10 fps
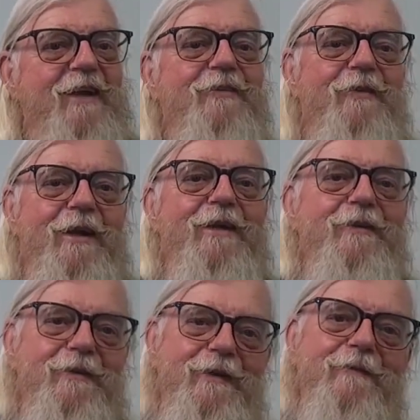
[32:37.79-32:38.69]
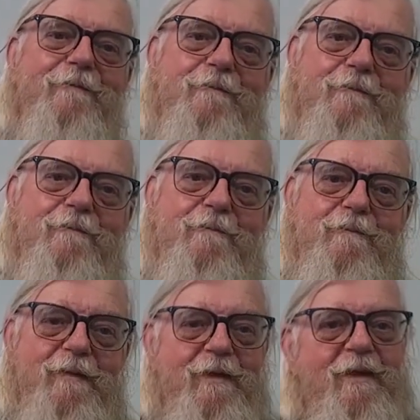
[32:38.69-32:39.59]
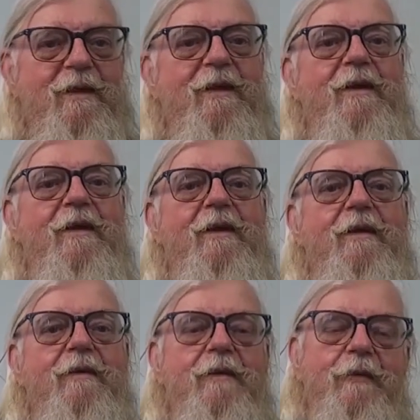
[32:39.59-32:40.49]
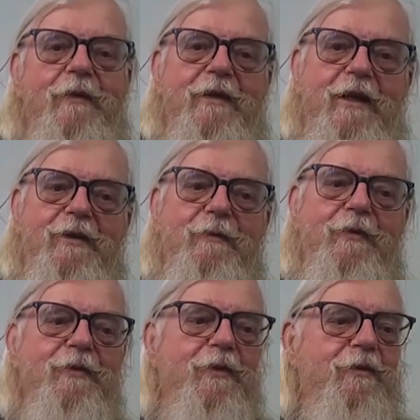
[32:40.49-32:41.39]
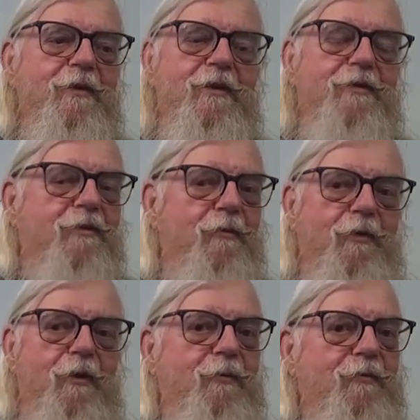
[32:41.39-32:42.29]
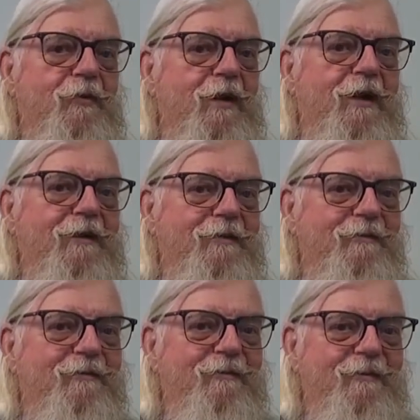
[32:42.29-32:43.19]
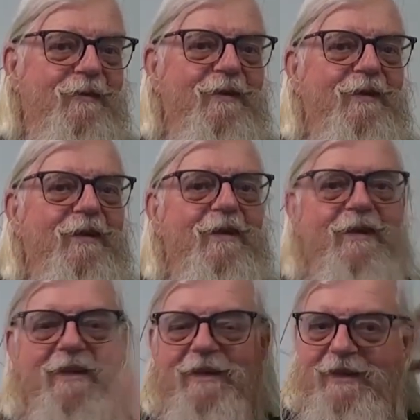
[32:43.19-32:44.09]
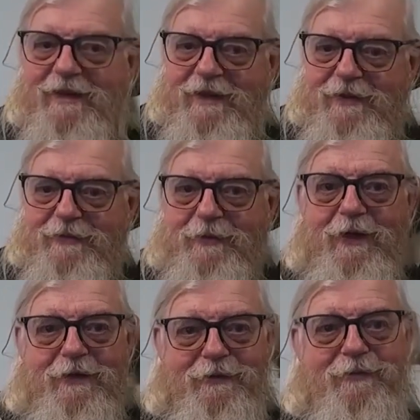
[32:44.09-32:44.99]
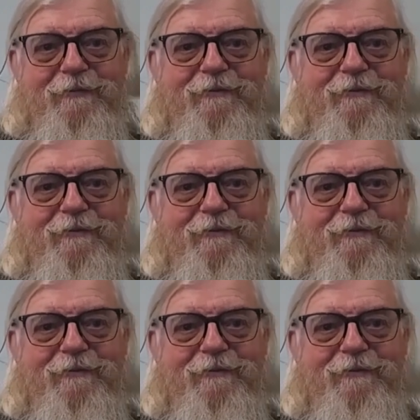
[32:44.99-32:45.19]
that's why I do it. That's, that is incredible. And one guy told me, if you don't do this, it's going to all be forgotten. Yeah, absolutely. And that's what I do.